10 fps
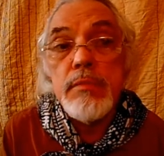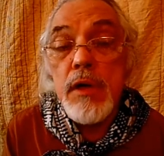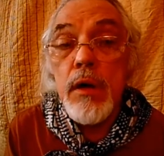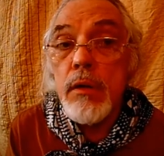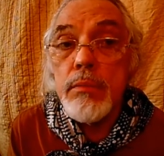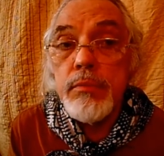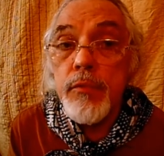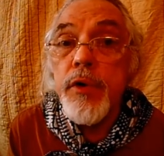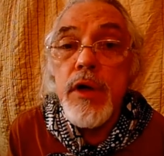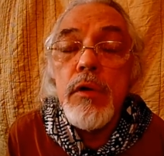tell
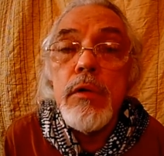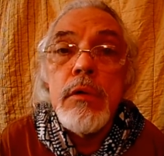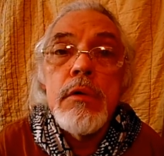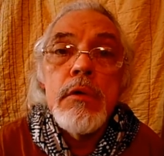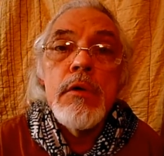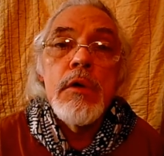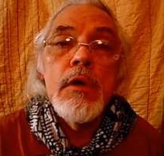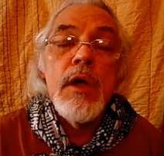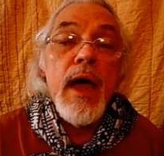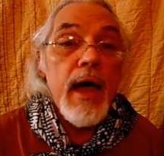real,
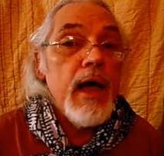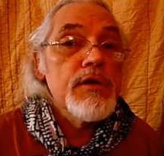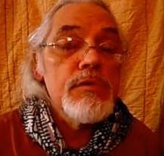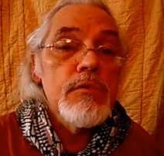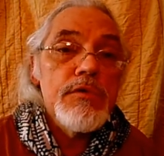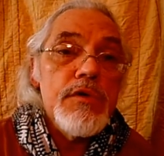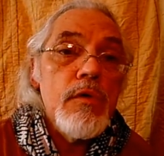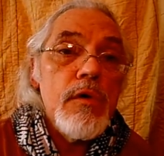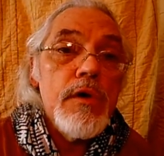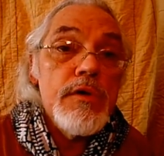actual
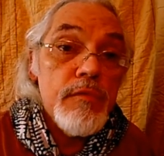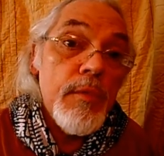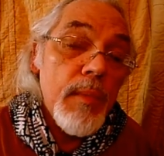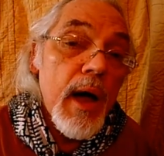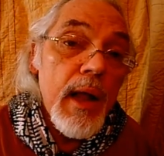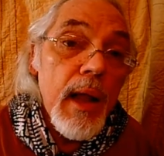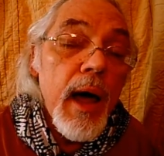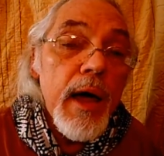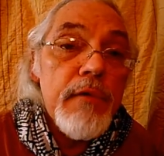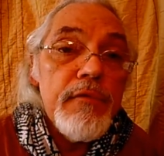stories from my
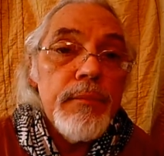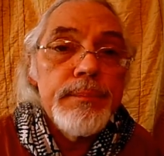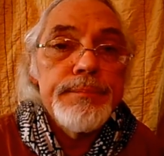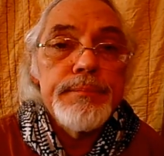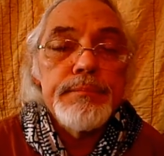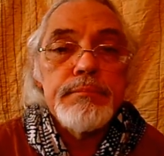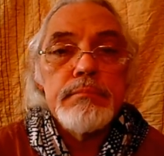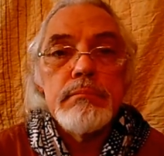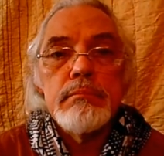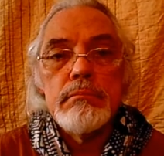life.
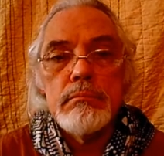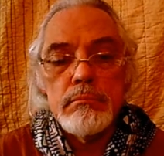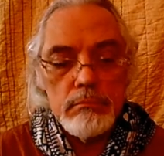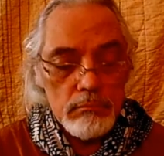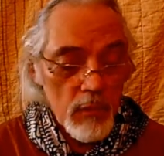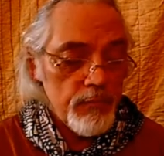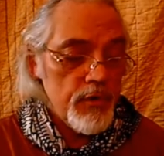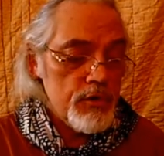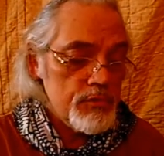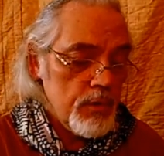The
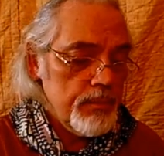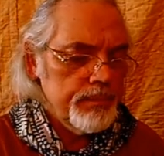first one